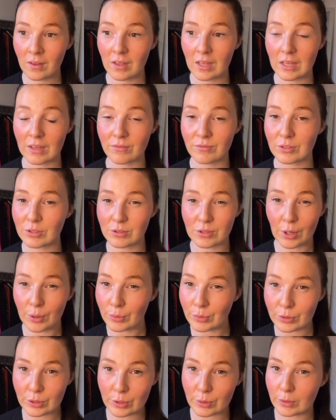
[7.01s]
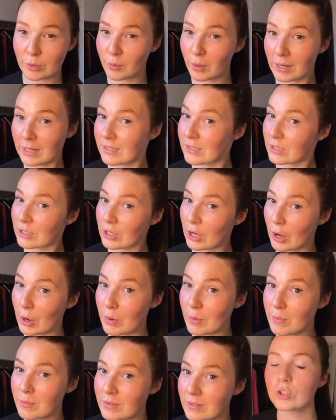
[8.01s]
if you don't do as well as you'd
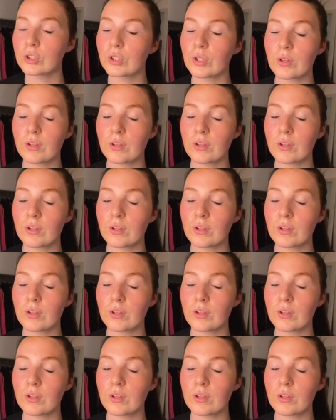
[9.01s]
hoped. So